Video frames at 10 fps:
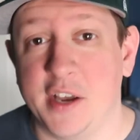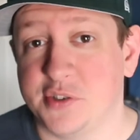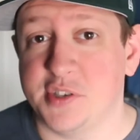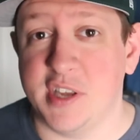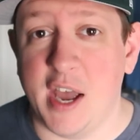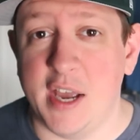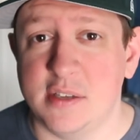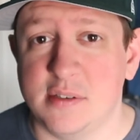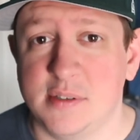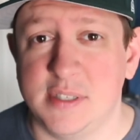
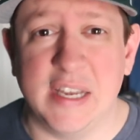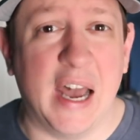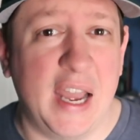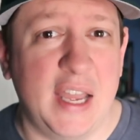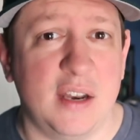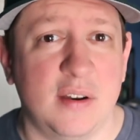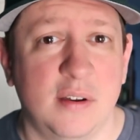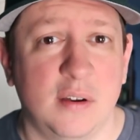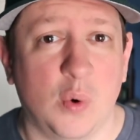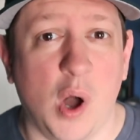exercise, diet,
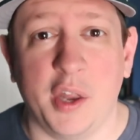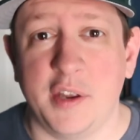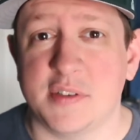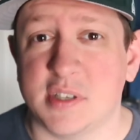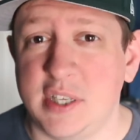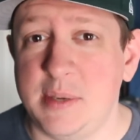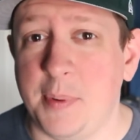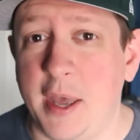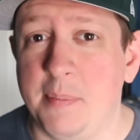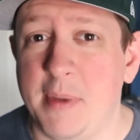quality of sleep,
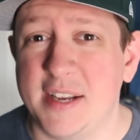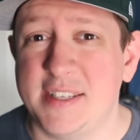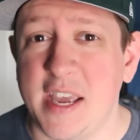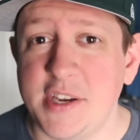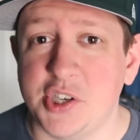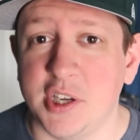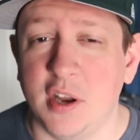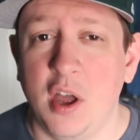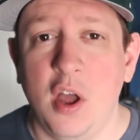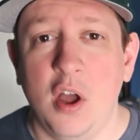and
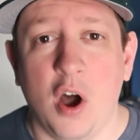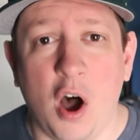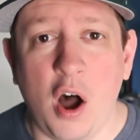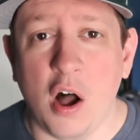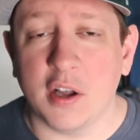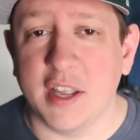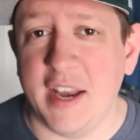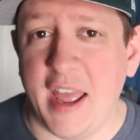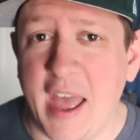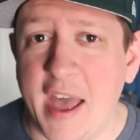meditation all can
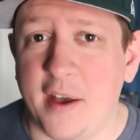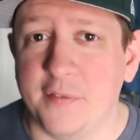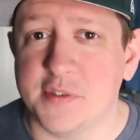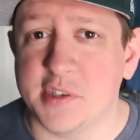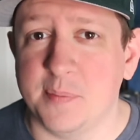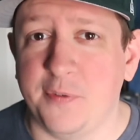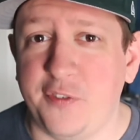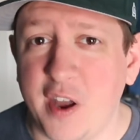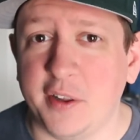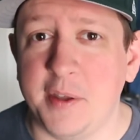have some
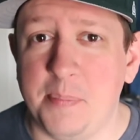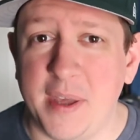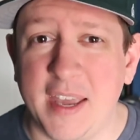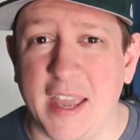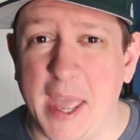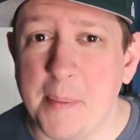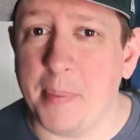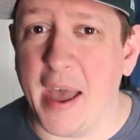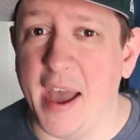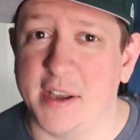fairly big
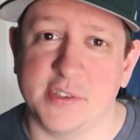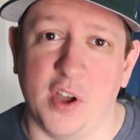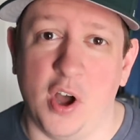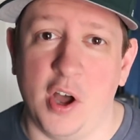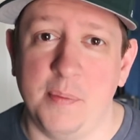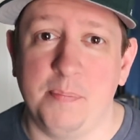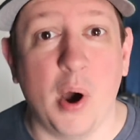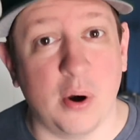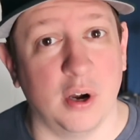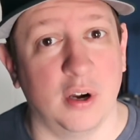impacts on
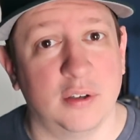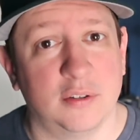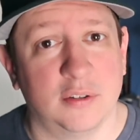poker.